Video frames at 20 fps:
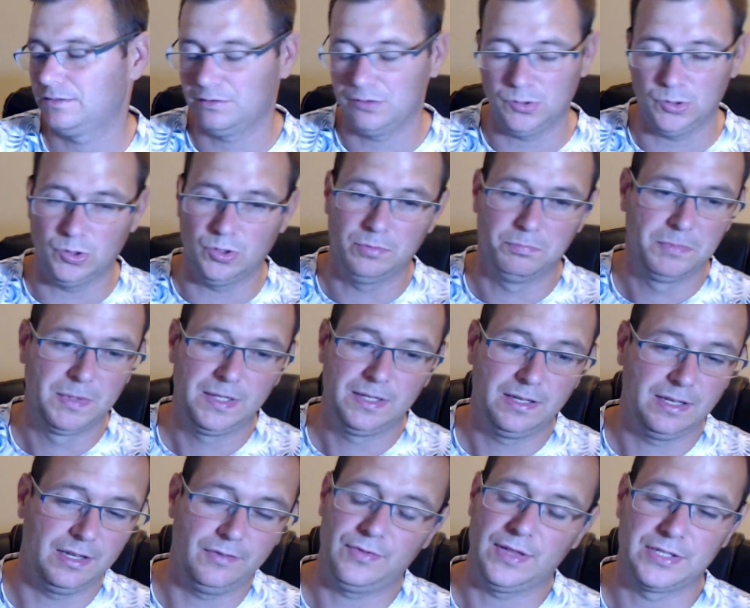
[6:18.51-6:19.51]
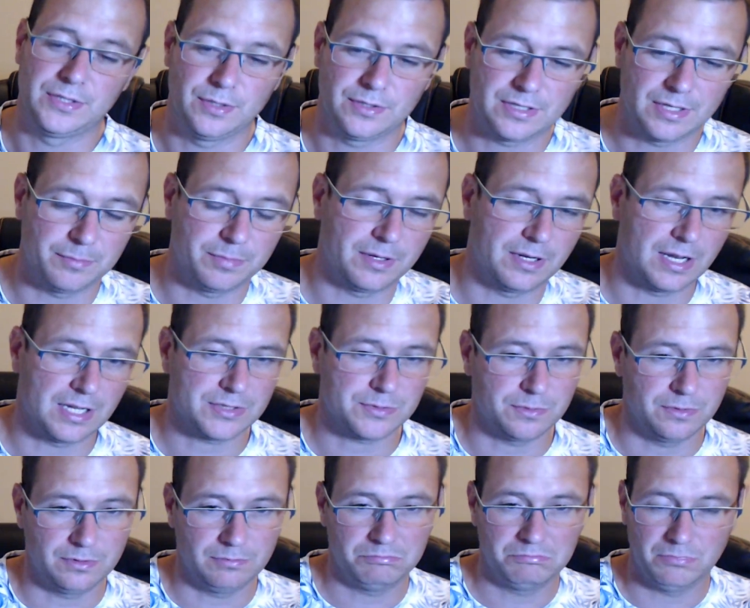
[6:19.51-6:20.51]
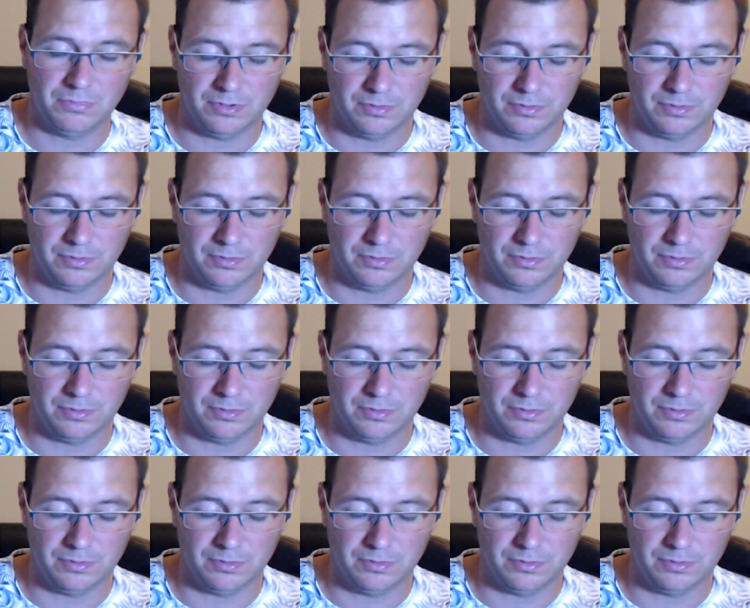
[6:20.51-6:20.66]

Or if they do a tempered glass one,